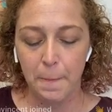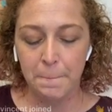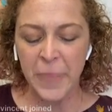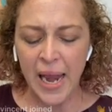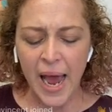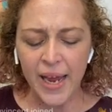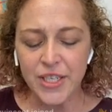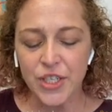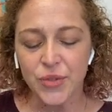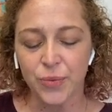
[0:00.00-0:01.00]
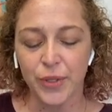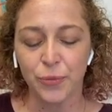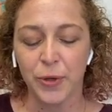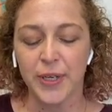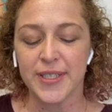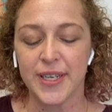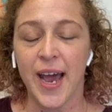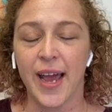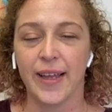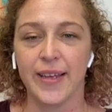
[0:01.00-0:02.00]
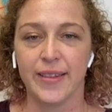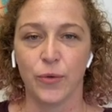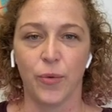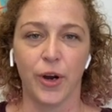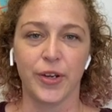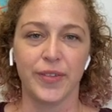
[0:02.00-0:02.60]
But I just really wanted to highlight the work